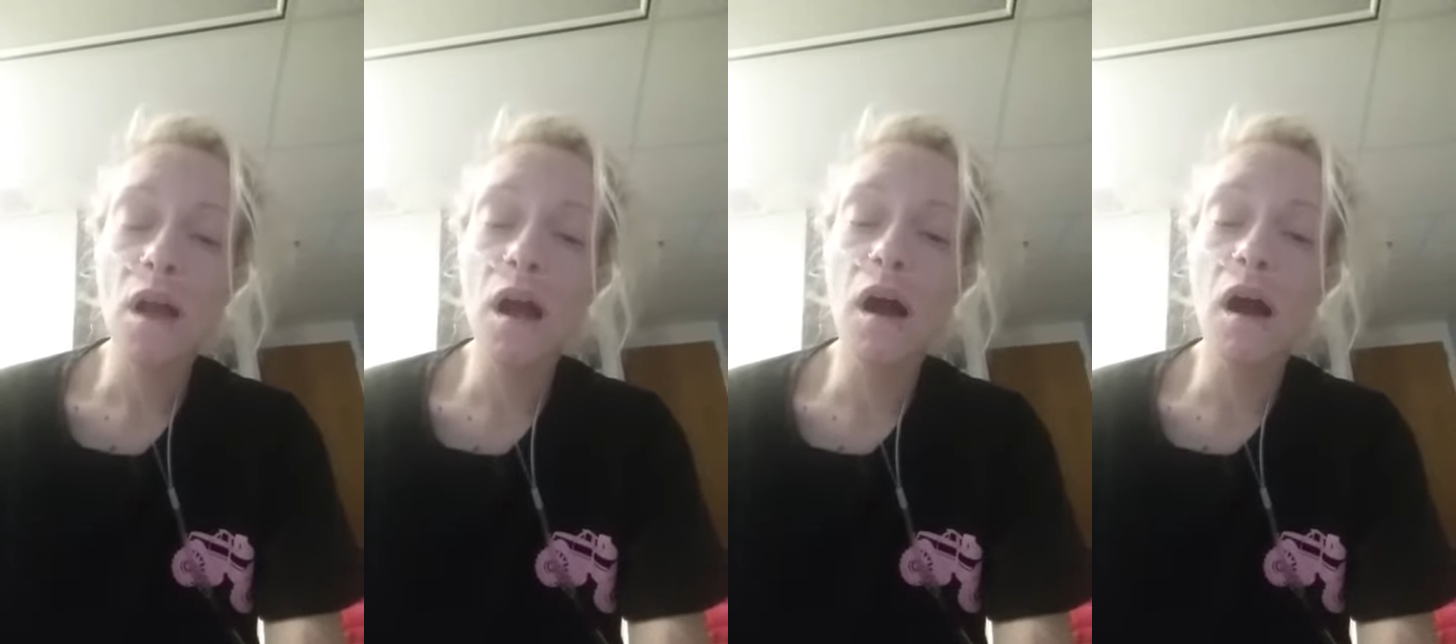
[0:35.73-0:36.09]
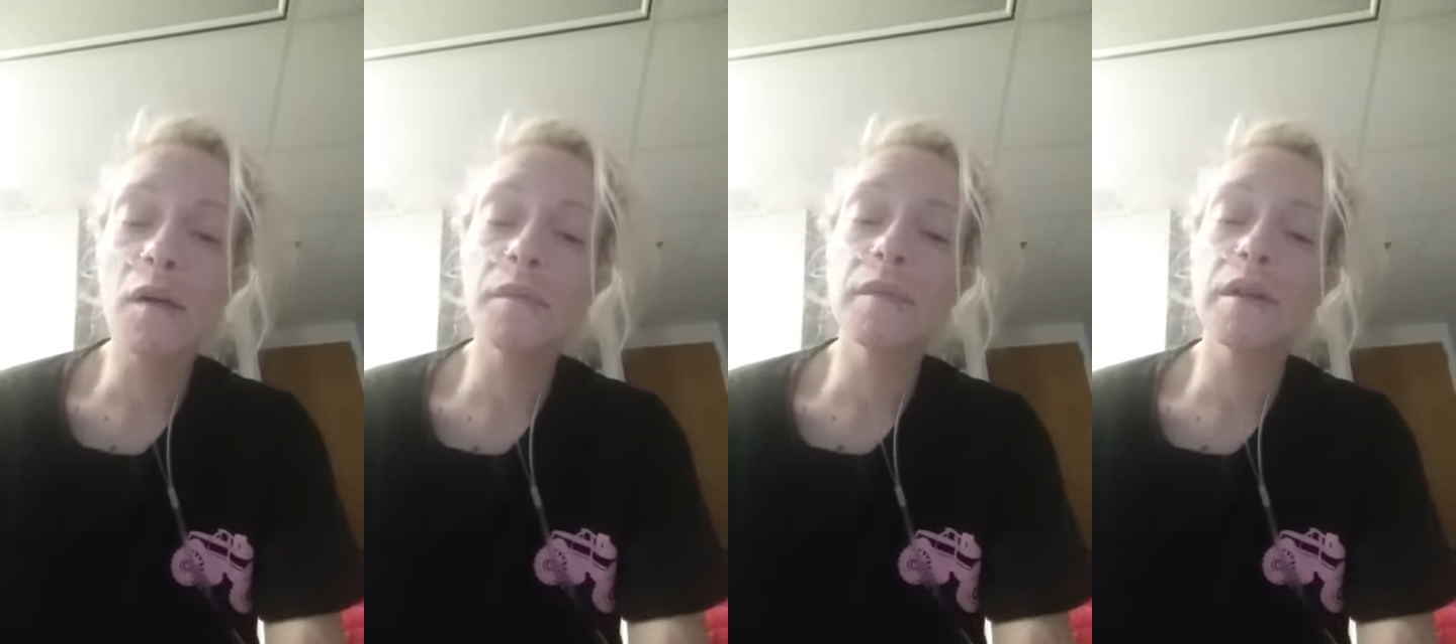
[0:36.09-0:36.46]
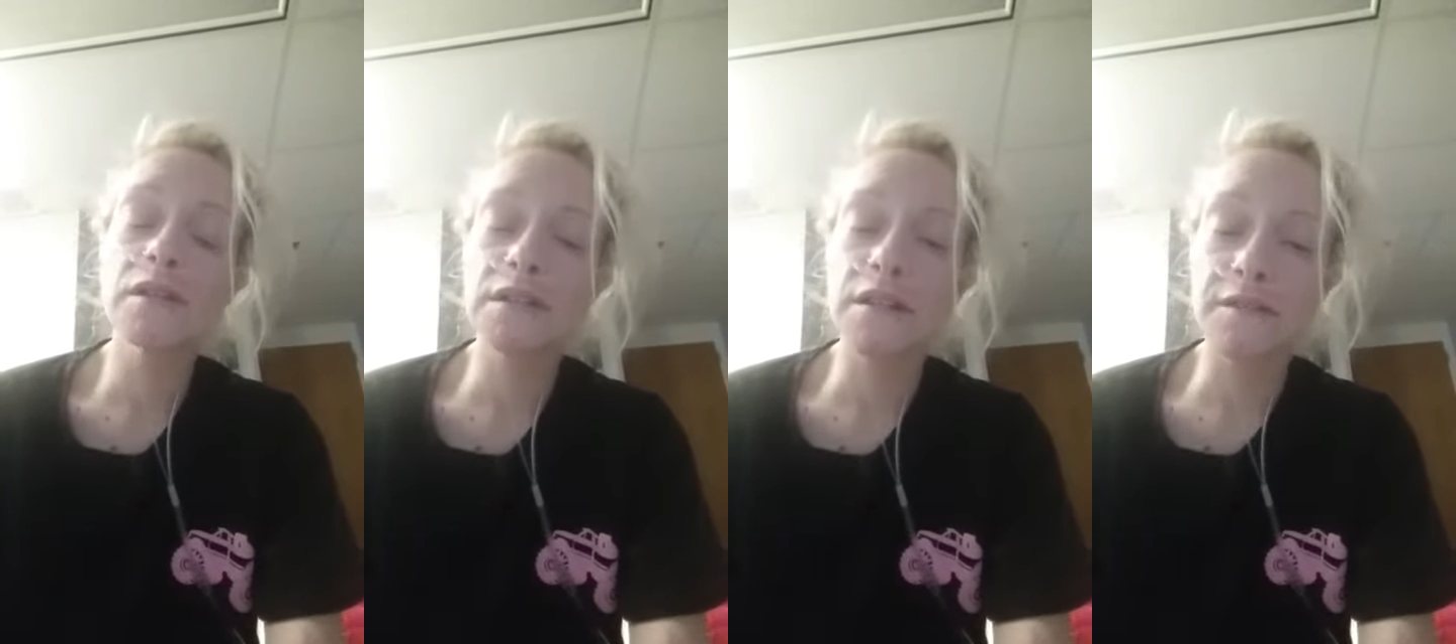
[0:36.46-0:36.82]
I'm a
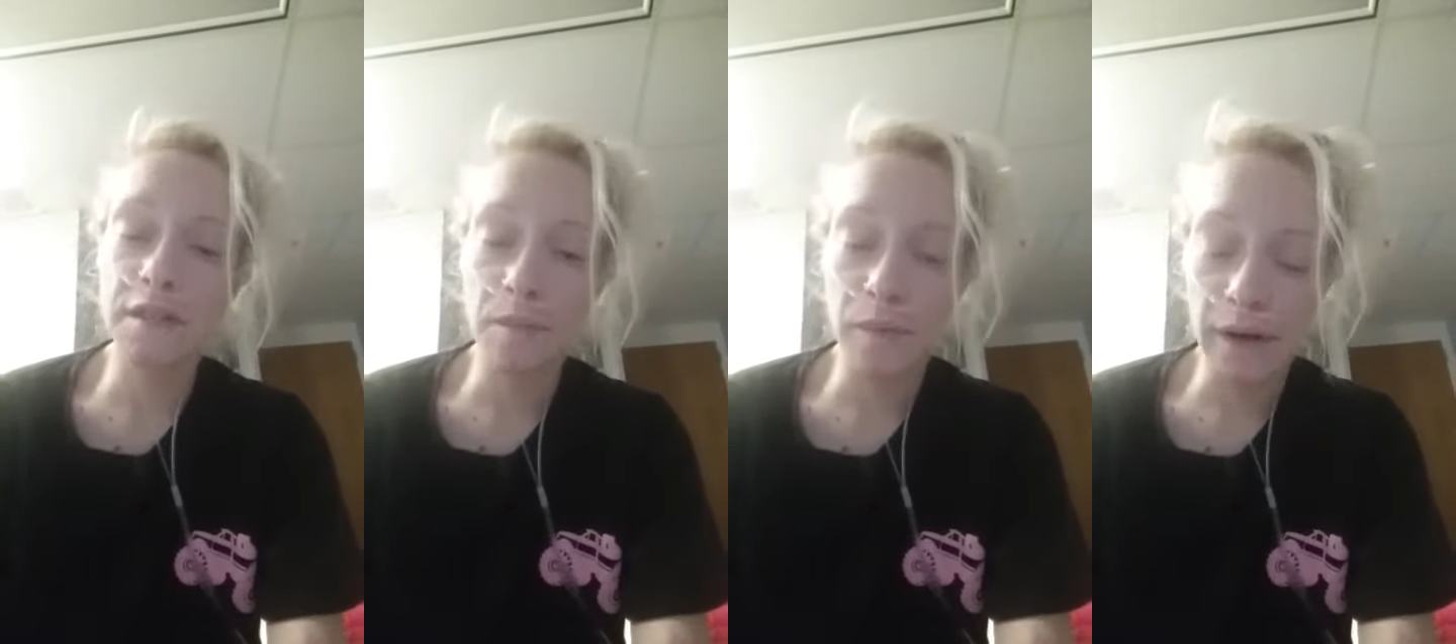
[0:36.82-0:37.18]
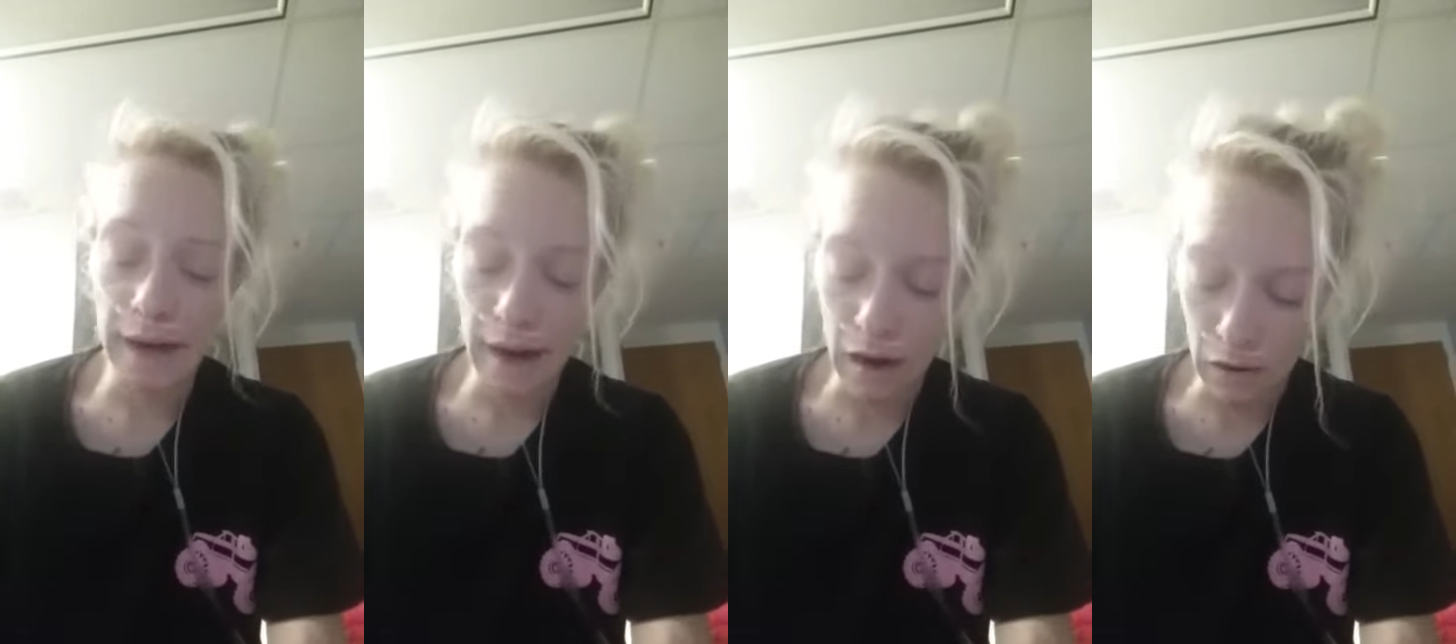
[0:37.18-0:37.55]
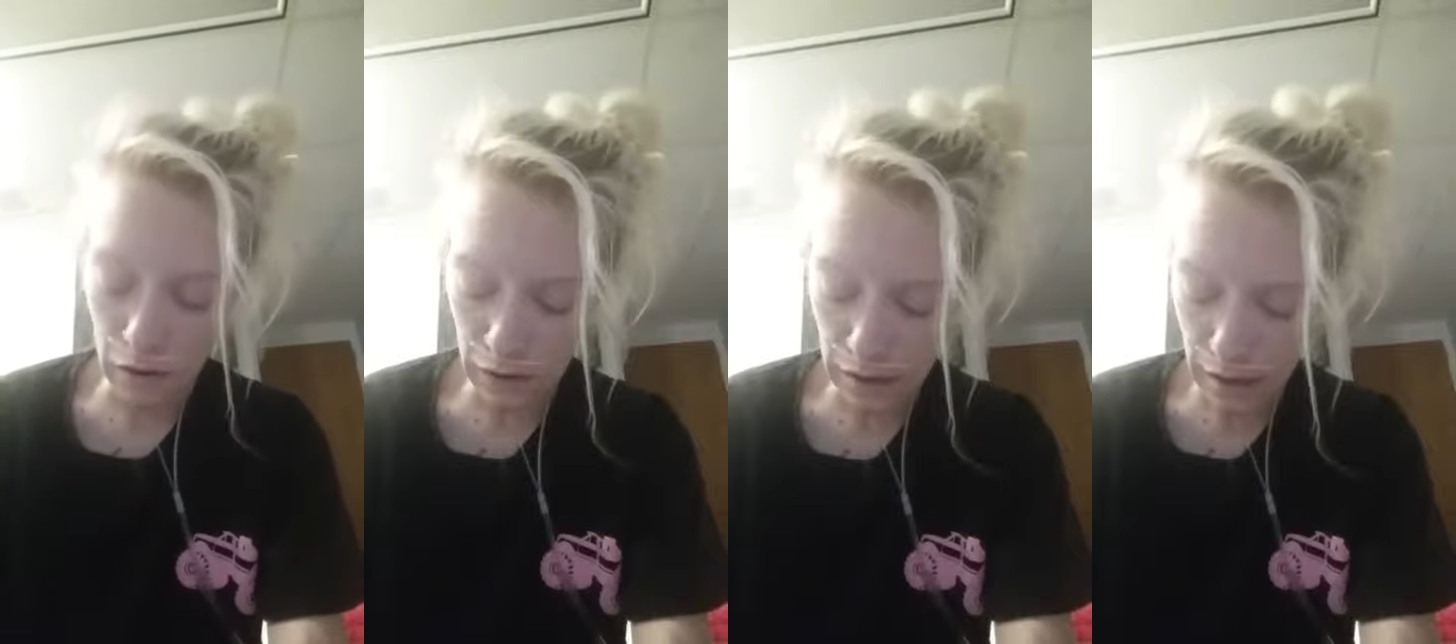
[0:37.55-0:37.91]
little stuffed up right now.